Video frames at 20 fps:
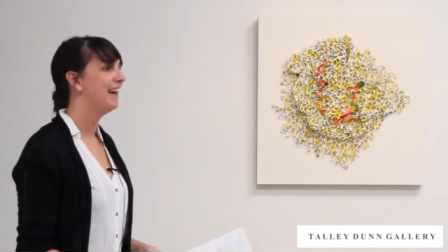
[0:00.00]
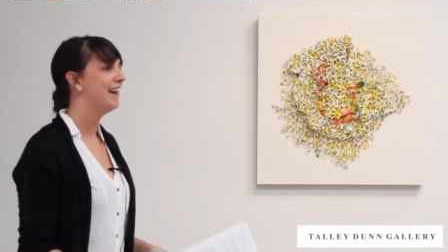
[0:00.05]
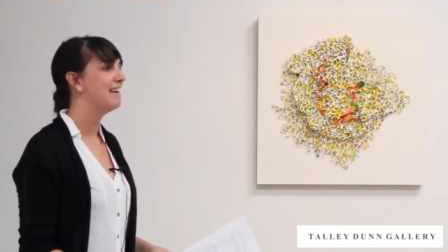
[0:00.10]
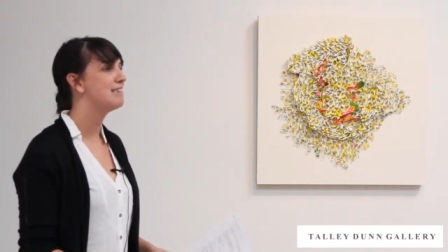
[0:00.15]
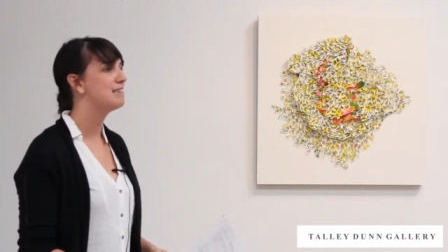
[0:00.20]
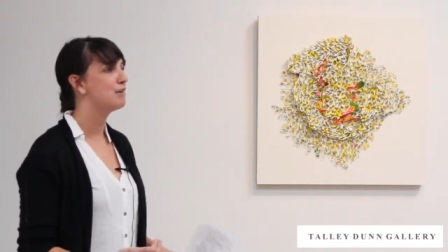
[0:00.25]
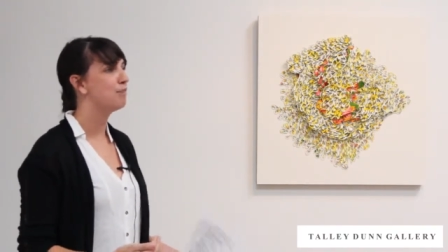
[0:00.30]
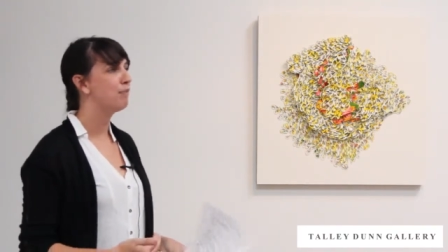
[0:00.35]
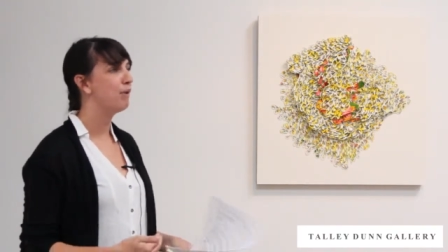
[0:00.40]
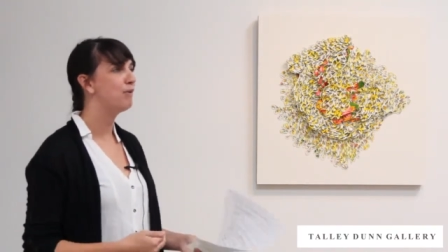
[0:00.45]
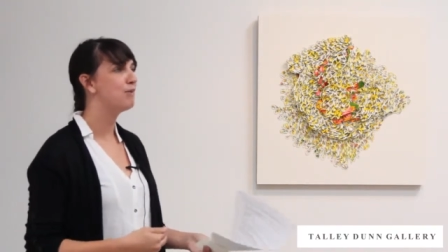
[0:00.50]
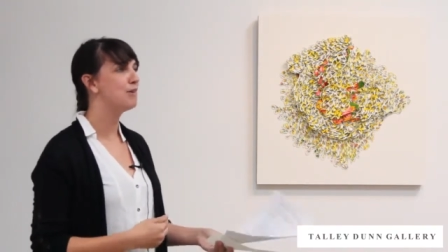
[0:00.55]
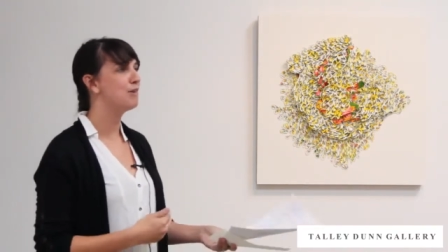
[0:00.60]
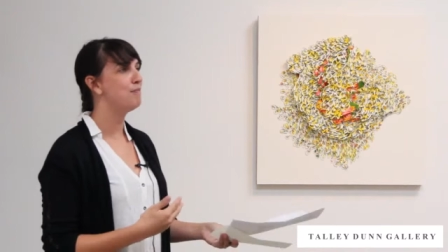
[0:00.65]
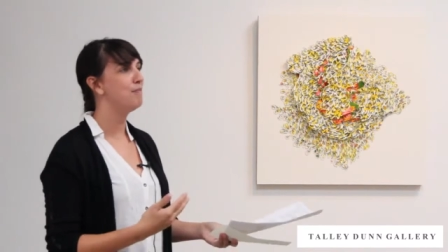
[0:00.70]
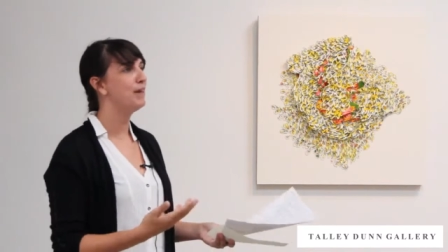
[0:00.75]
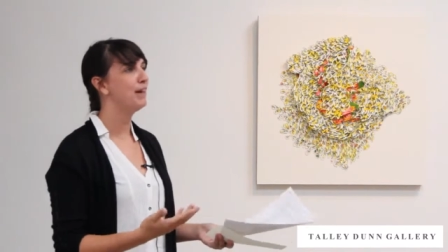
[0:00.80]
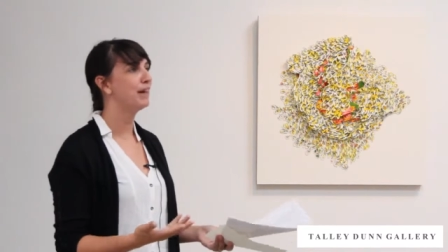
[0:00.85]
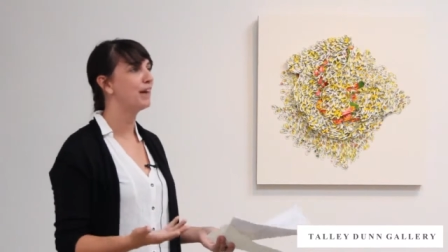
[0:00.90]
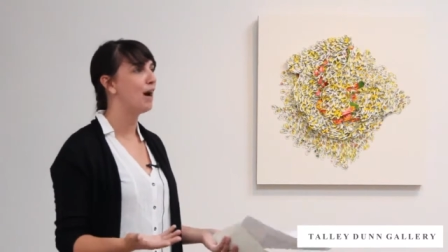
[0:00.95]
It's supposed to
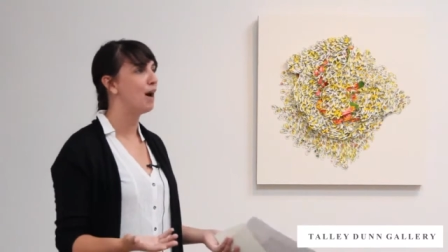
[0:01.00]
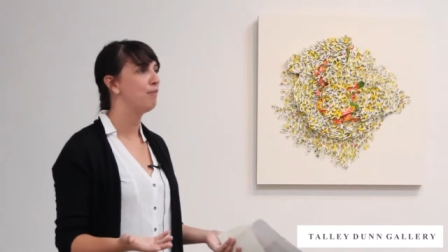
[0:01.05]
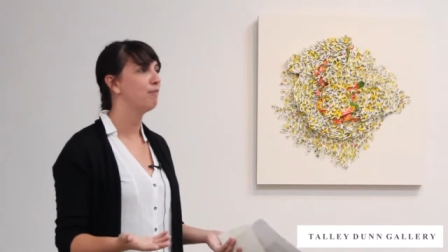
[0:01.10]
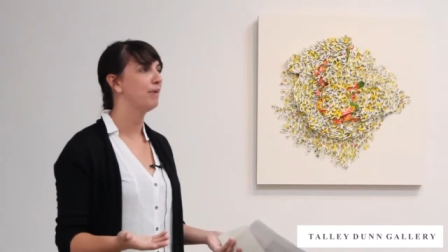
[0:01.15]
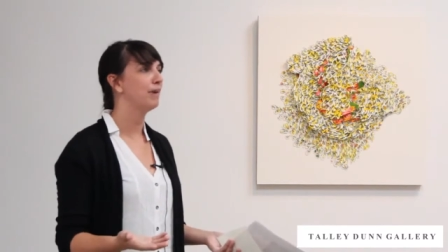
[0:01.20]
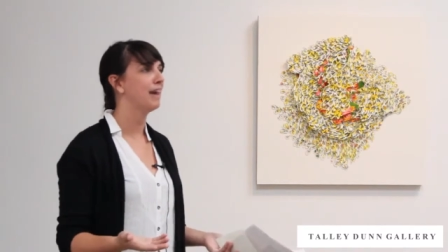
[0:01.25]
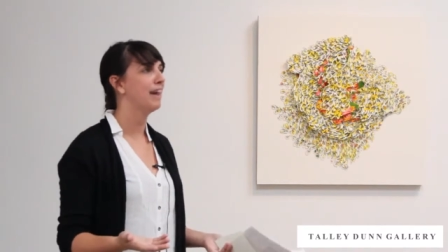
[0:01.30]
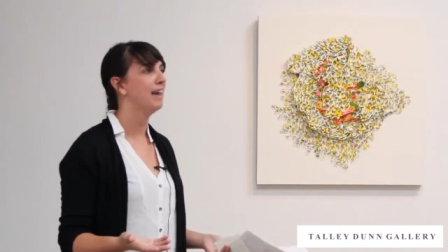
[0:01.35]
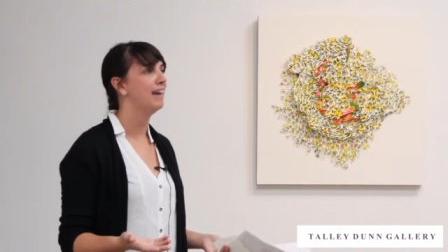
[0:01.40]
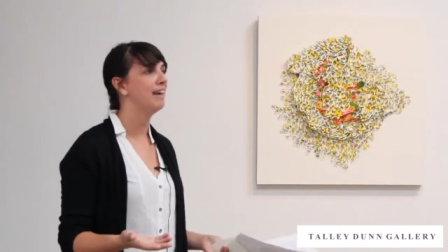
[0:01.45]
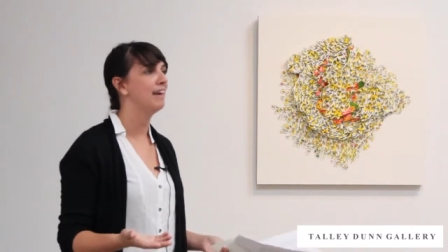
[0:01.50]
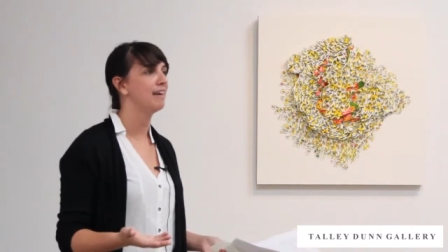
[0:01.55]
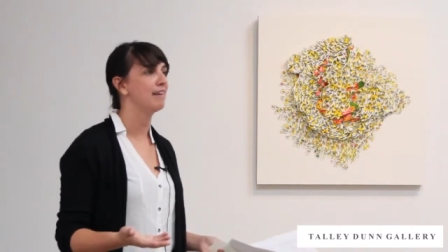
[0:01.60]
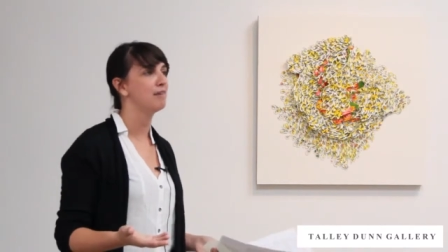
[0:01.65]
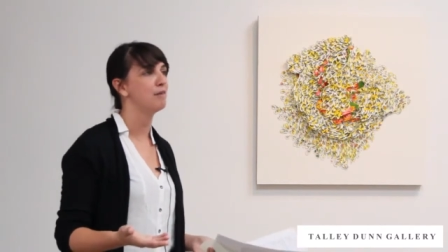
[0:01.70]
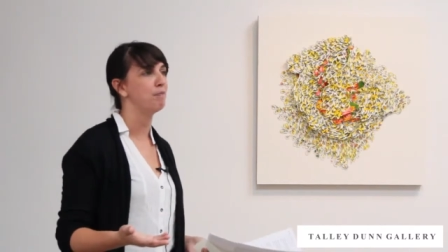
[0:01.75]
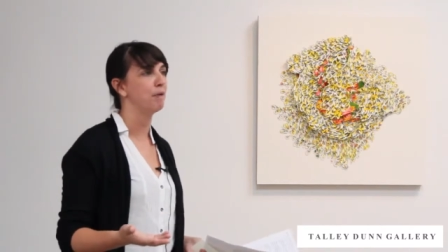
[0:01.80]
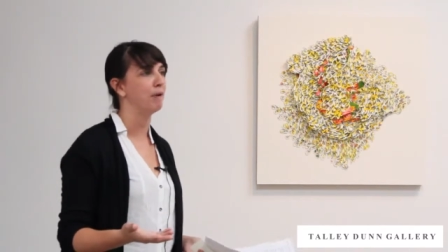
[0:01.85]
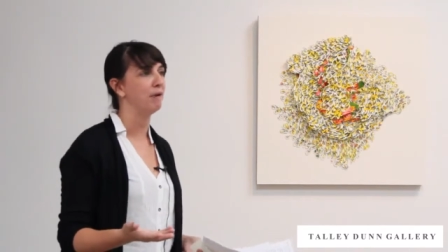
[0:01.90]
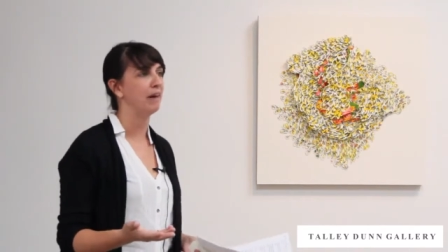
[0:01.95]
be a complicated
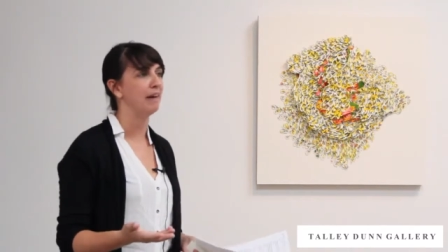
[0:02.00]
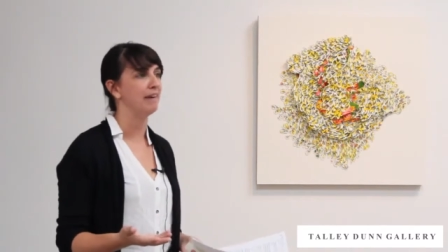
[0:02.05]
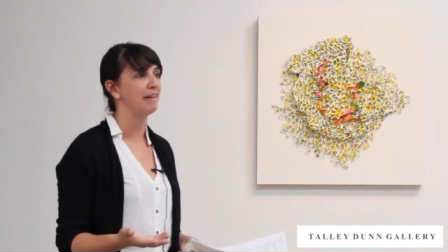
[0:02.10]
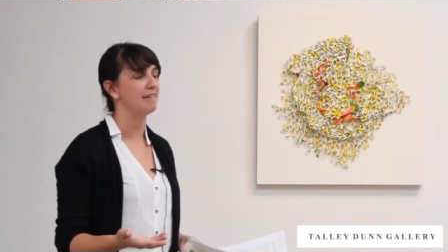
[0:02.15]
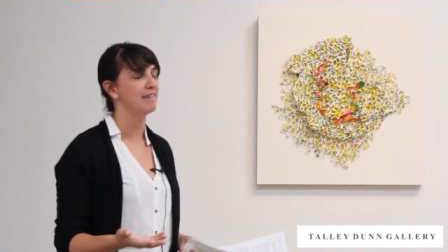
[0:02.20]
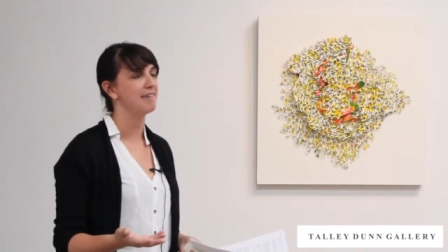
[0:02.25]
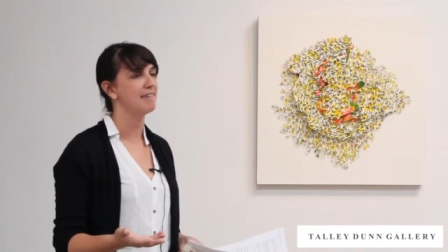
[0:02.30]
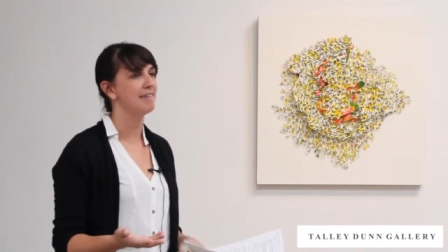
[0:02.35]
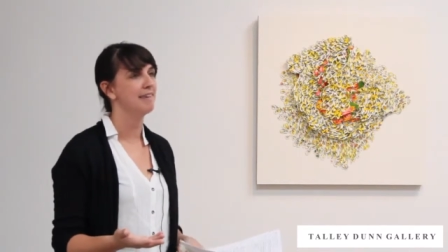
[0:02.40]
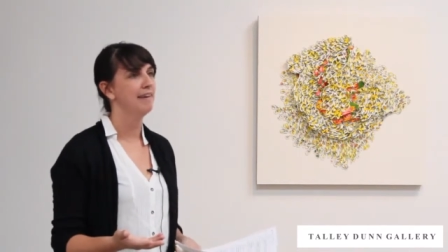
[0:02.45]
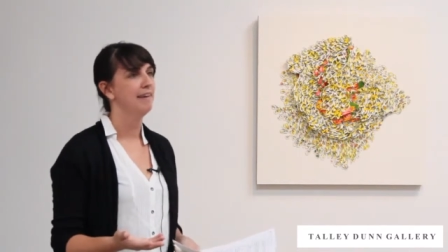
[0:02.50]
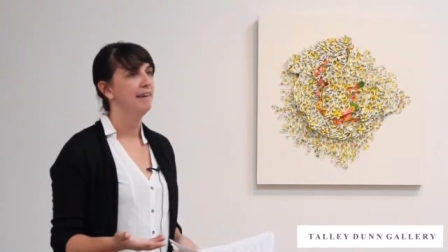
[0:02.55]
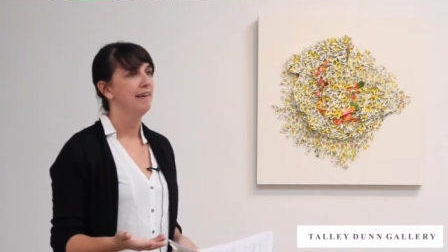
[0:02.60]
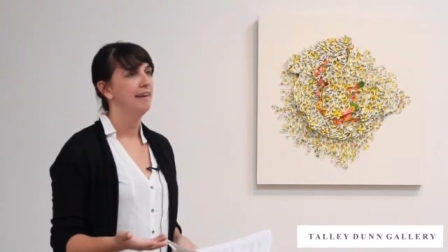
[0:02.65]
experience.